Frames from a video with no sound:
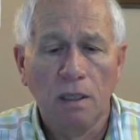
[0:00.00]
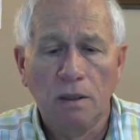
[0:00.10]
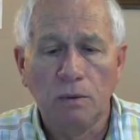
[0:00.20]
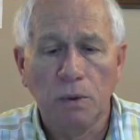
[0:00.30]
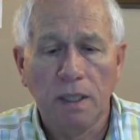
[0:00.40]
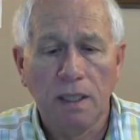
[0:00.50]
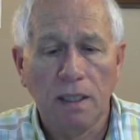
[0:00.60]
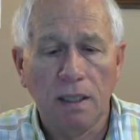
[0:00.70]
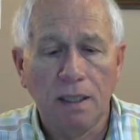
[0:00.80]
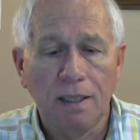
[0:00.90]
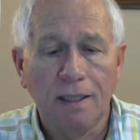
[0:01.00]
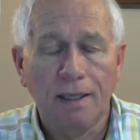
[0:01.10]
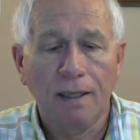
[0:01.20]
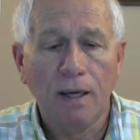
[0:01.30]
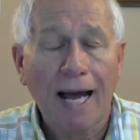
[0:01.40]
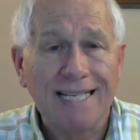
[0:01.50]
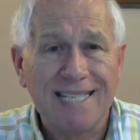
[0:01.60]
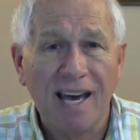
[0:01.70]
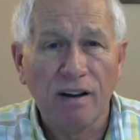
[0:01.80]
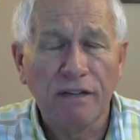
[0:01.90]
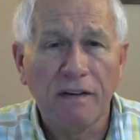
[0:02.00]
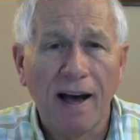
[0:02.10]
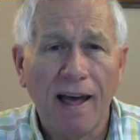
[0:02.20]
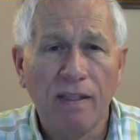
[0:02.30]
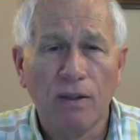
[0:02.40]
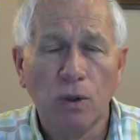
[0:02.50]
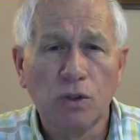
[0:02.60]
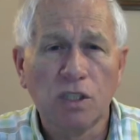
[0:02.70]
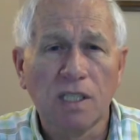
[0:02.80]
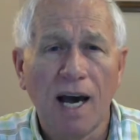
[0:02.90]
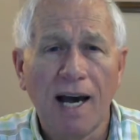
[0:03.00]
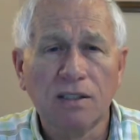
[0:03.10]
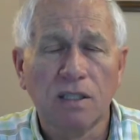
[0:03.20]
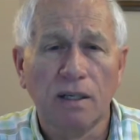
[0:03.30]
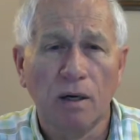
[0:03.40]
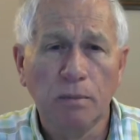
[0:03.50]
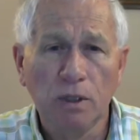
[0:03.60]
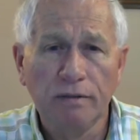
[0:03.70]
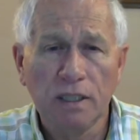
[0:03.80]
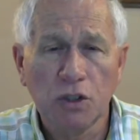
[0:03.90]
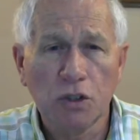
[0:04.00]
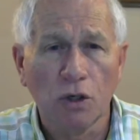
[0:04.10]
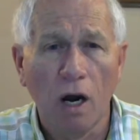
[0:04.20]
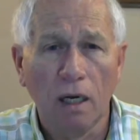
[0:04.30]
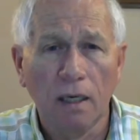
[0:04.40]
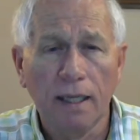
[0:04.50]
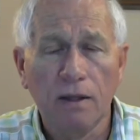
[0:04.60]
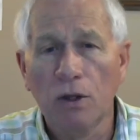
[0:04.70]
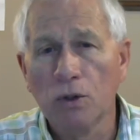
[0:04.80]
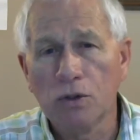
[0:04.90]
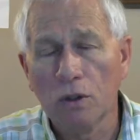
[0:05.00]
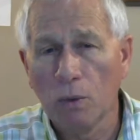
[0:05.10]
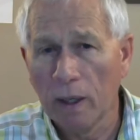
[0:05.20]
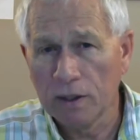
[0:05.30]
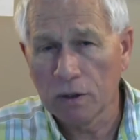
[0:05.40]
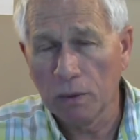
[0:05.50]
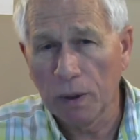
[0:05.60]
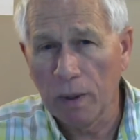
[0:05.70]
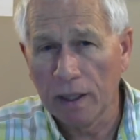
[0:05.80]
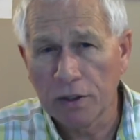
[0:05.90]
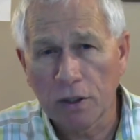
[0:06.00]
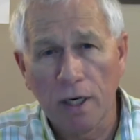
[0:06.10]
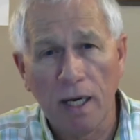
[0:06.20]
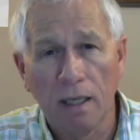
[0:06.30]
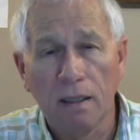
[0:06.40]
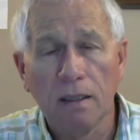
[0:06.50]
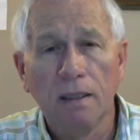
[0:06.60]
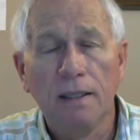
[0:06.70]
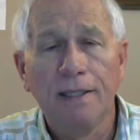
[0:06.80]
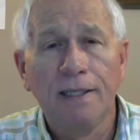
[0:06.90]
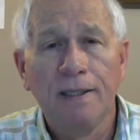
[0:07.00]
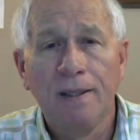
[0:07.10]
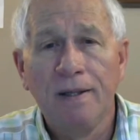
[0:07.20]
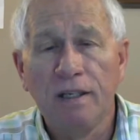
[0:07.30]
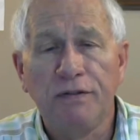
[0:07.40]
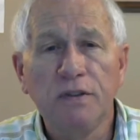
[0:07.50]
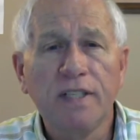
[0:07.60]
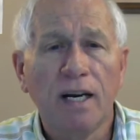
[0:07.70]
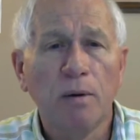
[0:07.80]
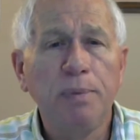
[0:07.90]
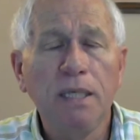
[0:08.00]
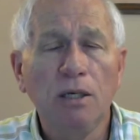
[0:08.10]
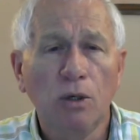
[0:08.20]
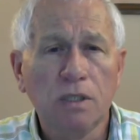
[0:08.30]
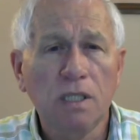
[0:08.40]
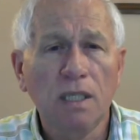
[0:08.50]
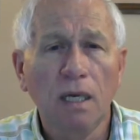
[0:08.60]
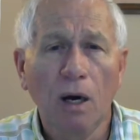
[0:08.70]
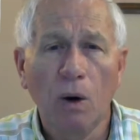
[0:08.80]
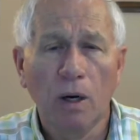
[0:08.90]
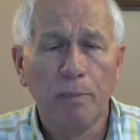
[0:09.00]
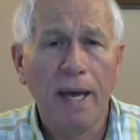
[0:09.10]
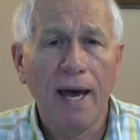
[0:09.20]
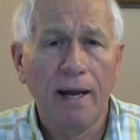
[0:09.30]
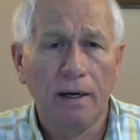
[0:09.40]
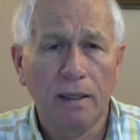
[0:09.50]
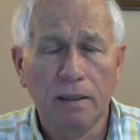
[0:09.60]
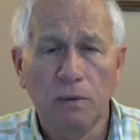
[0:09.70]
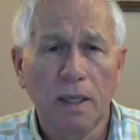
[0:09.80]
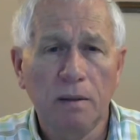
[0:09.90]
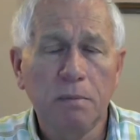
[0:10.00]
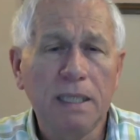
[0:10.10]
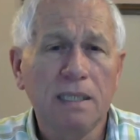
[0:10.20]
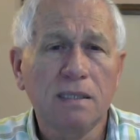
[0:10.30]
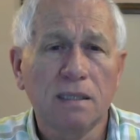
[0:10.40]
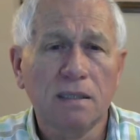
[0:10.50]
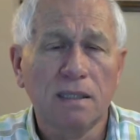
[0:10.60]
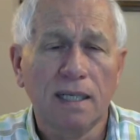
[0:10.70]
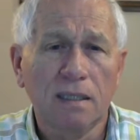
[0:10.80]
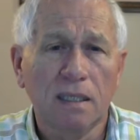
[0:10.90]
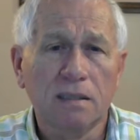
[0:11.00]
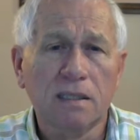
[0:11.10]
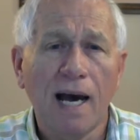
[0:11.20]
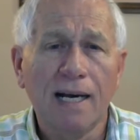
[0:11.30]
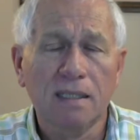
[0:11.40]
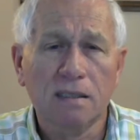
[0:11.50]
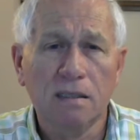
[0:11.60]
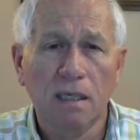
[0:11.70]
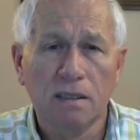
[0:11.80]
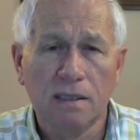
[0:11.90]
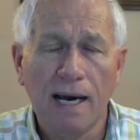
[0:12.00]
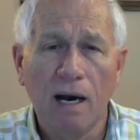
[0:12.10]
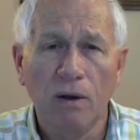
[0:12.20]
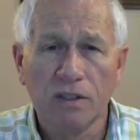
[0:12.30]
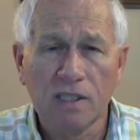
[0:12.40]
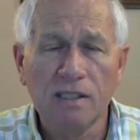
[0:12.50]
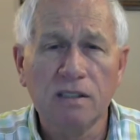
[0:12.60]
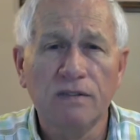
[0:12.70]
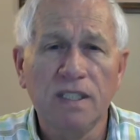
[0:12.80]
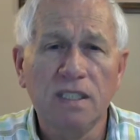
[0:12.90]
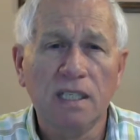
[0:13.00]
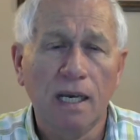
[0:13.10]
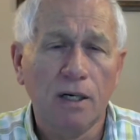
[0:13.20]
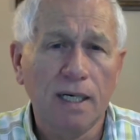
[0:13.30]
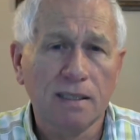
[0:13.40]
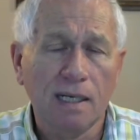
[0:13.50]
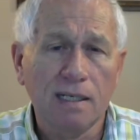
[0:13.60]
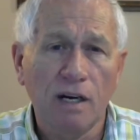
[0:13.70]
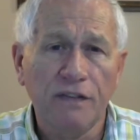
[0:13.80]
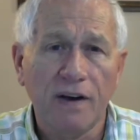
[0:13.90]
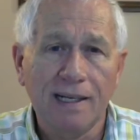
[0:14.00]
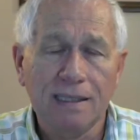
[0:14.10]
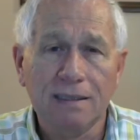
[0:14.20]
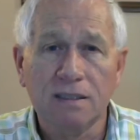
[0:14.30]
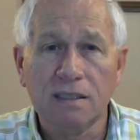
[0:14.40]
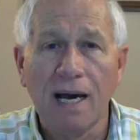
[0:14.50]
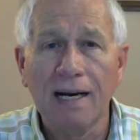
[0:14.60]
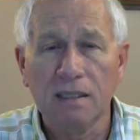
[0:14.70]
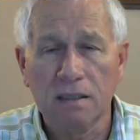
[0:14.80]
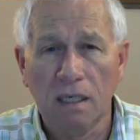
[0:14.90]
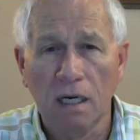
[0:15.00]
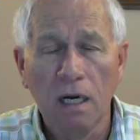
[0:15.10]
We identify those stocks that are moving strongly. Those are the ones that we want to trade. If you've got a BOC lower pattern, what it means is that the stock is now, the sensitive indicator has identified that the stock is going to